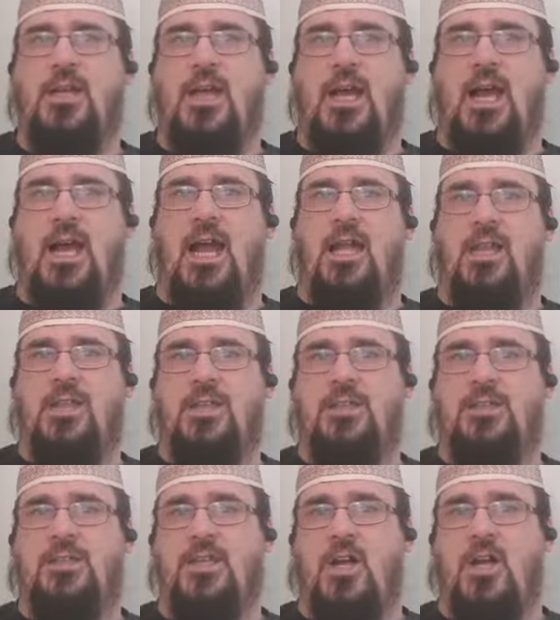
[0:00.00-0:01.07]

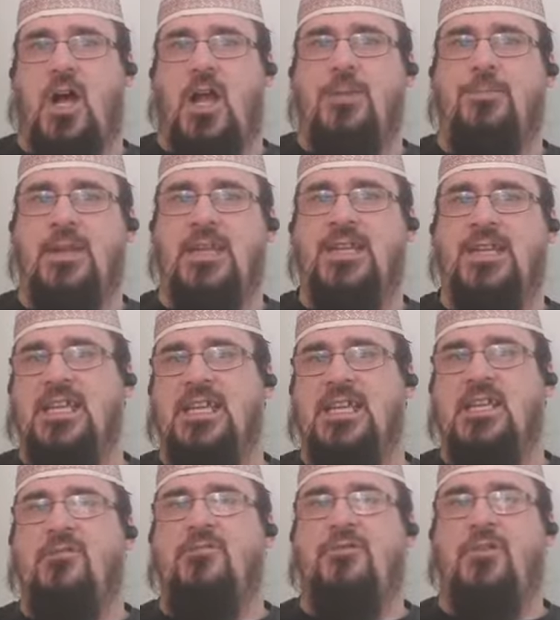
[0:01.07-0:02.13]
And I
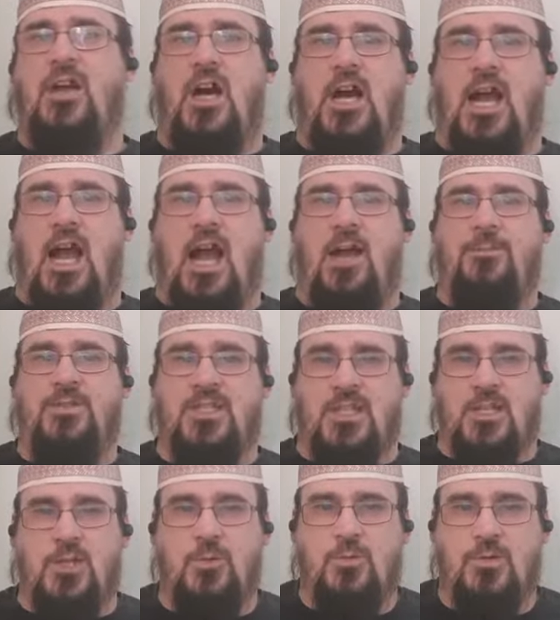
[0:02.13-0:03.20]
believe
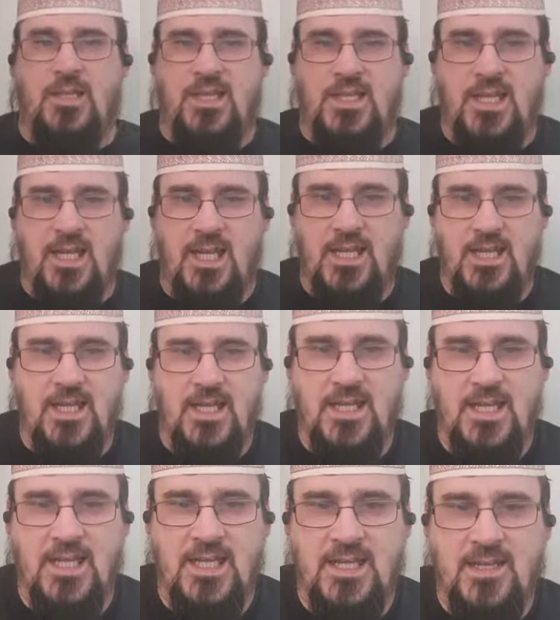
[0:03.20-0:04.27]
absolutely in
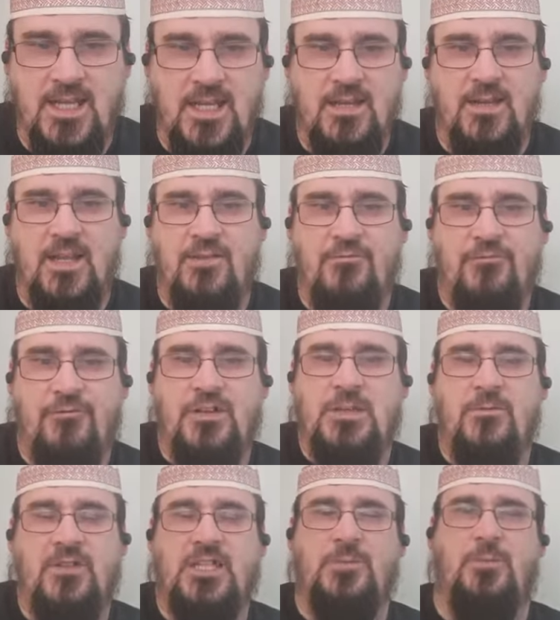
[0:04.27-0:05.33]
in in, in freedom
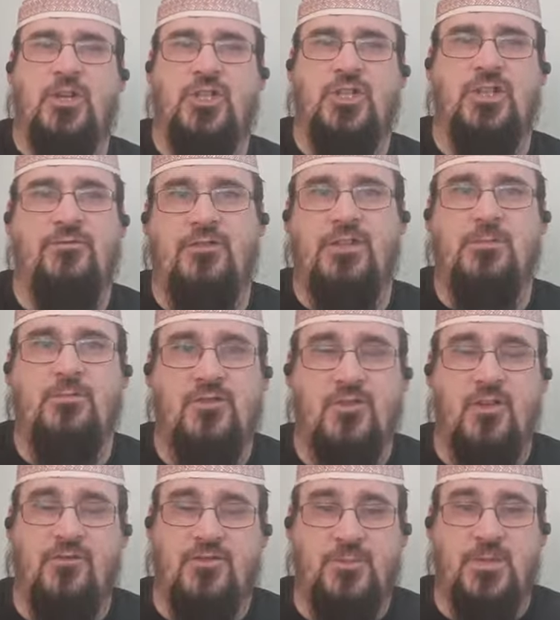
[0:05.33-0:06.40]
of expression and freedom
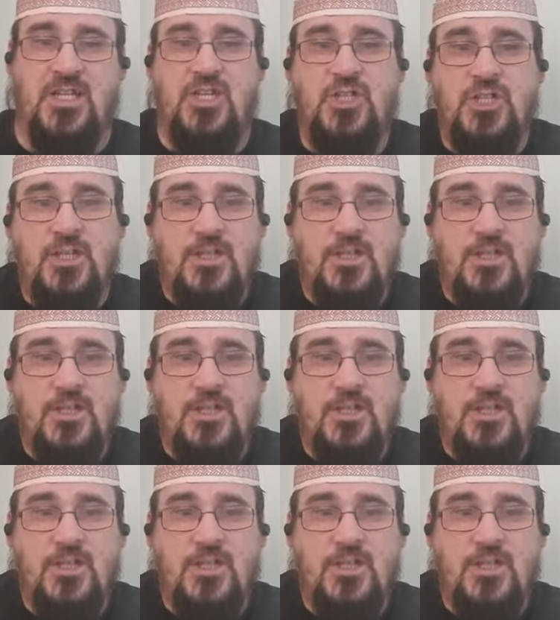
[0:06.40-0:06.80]
of speech.